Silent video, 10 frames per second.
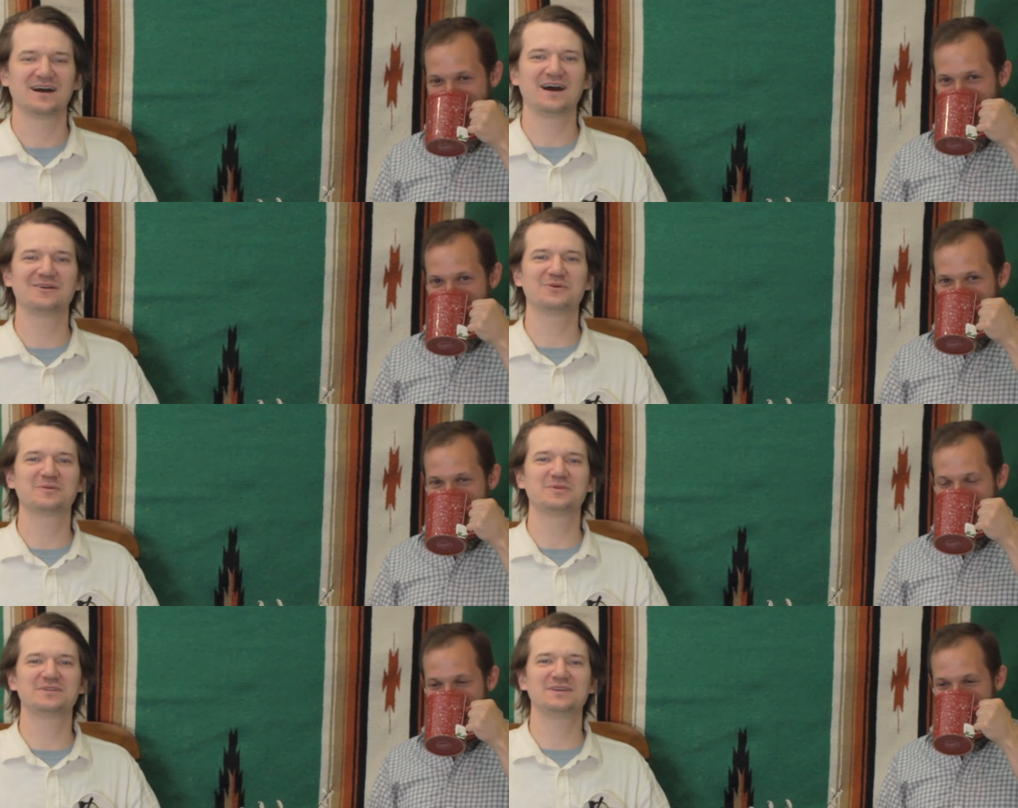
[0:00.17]
Speaker 1: Hi,
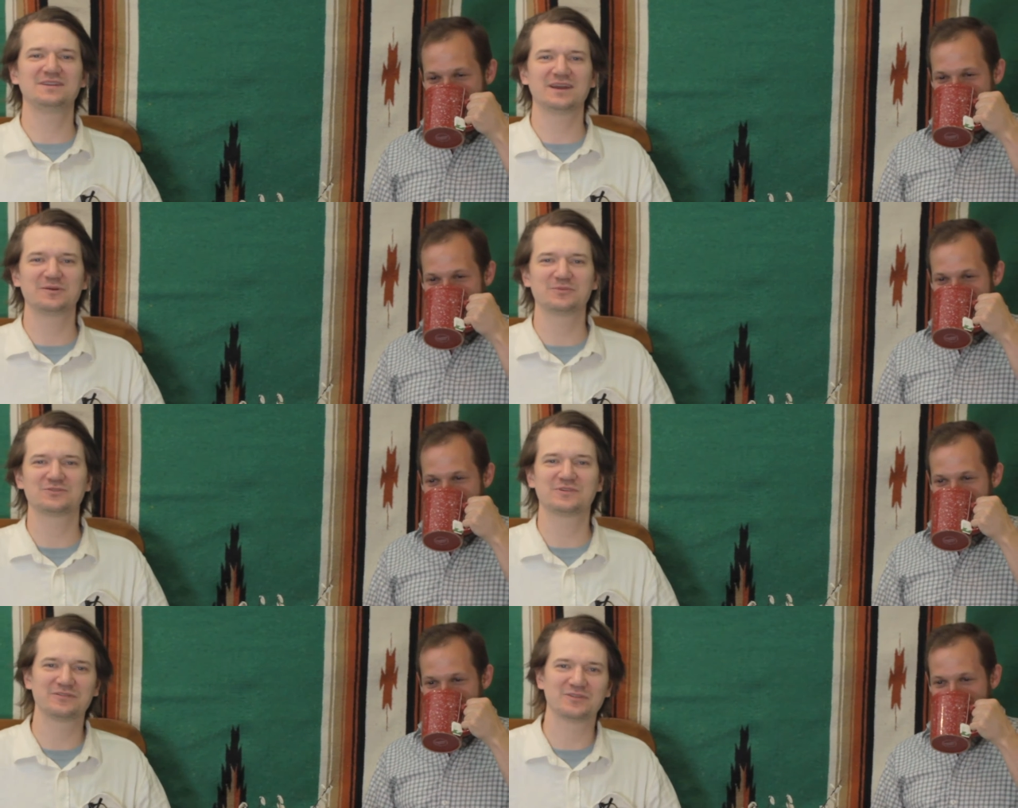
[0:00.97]
welcome to Tea Time
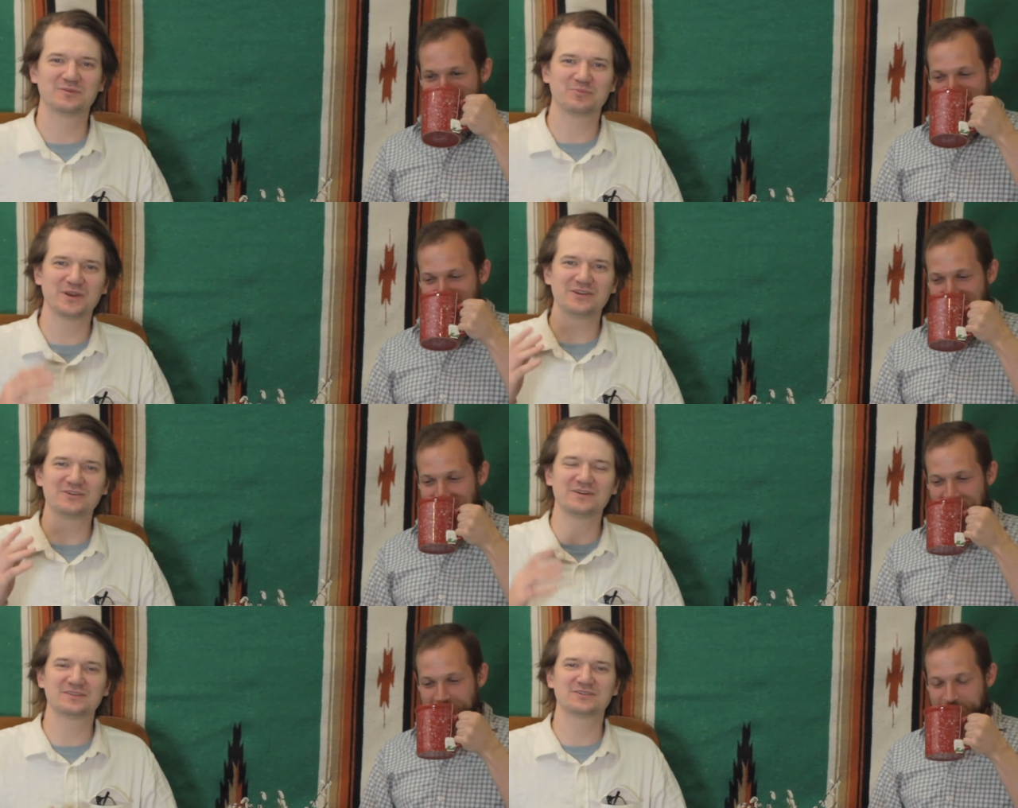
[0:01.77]
with Trevor, the brand
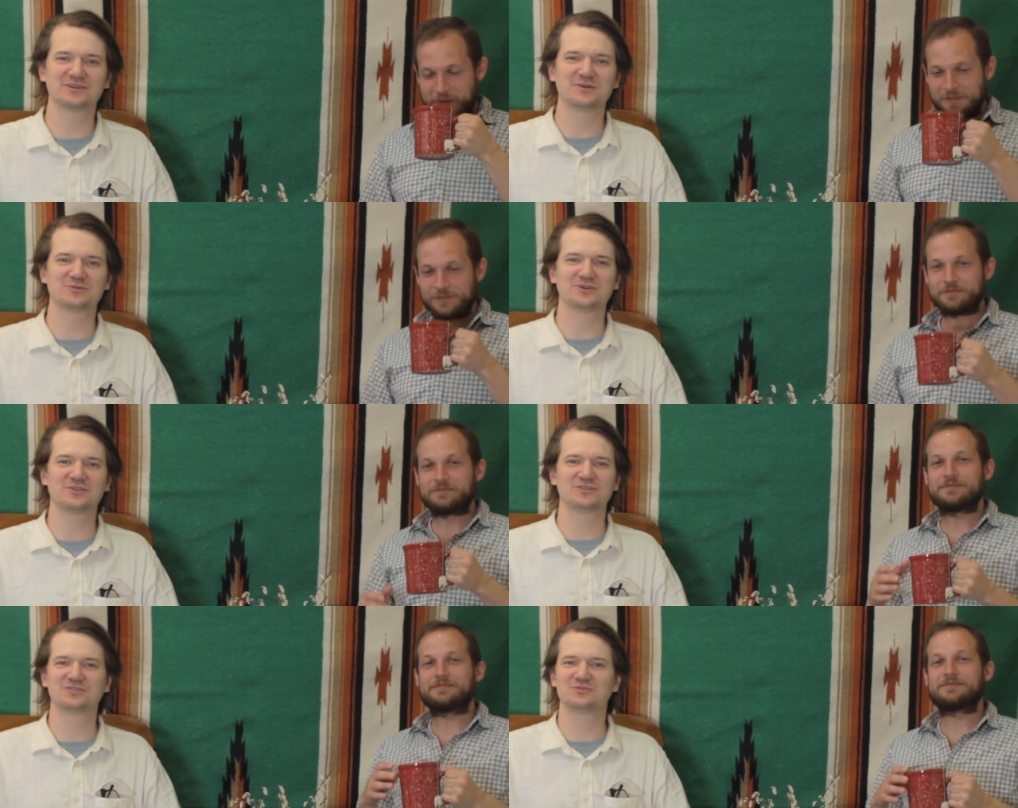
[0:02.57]
new Instagram
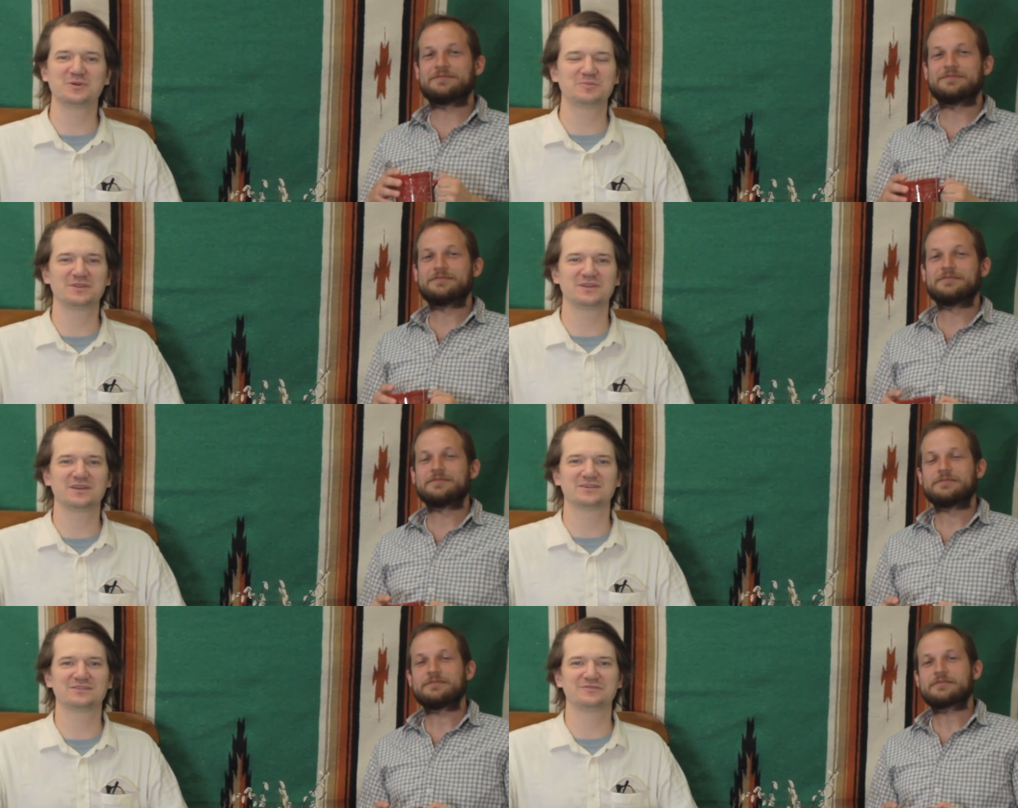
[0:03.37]
show that's sweeping the
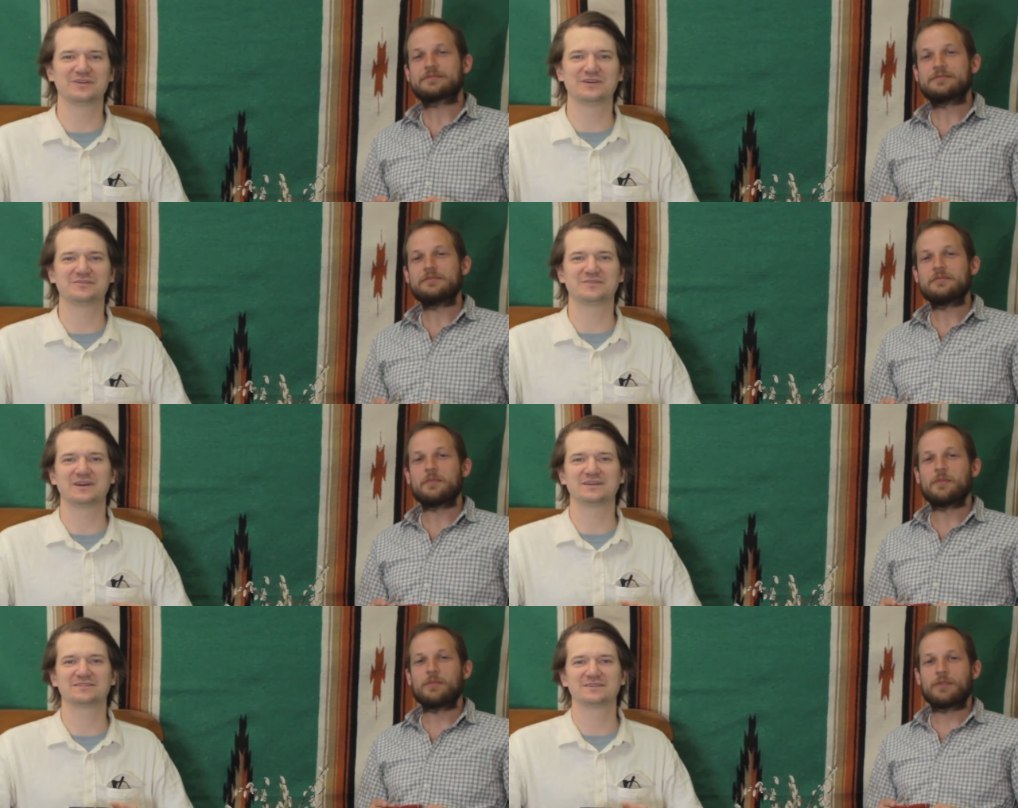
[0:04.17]
nation very
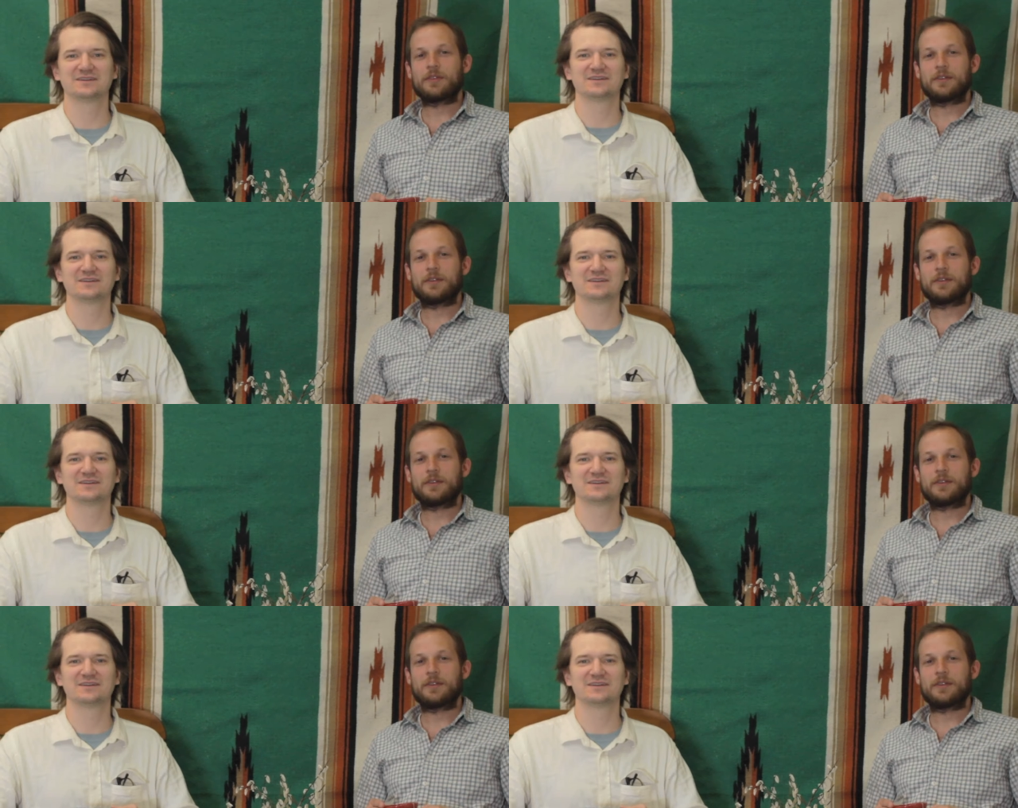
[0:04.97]
fast.